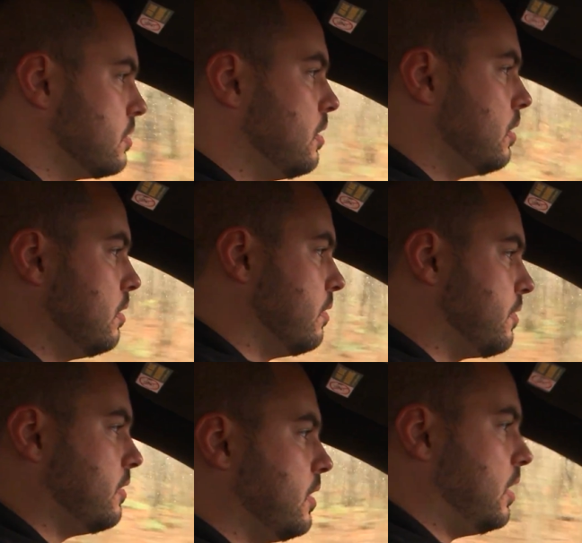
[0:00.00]

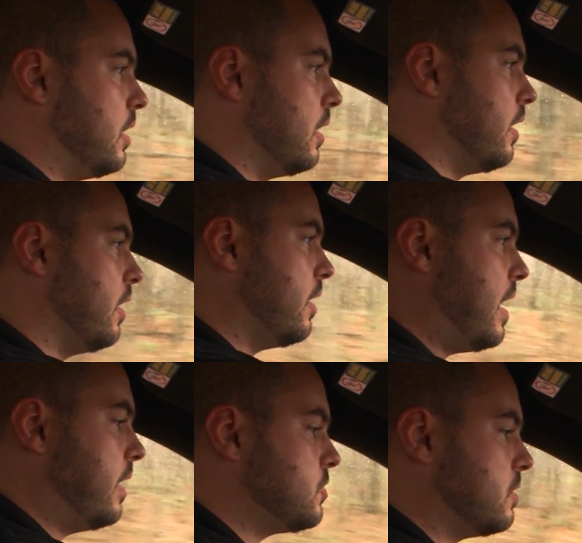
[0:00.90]
With the
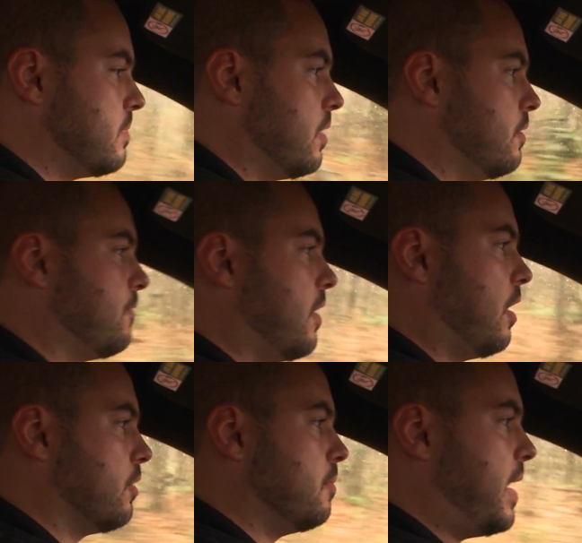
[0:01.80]
engine mounted
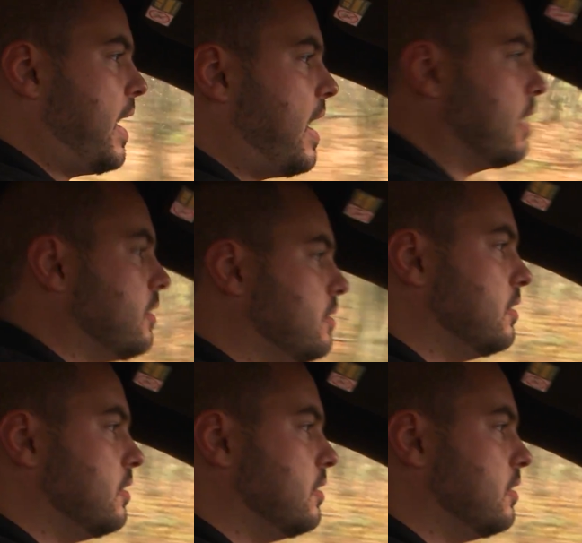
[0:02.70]
farther back,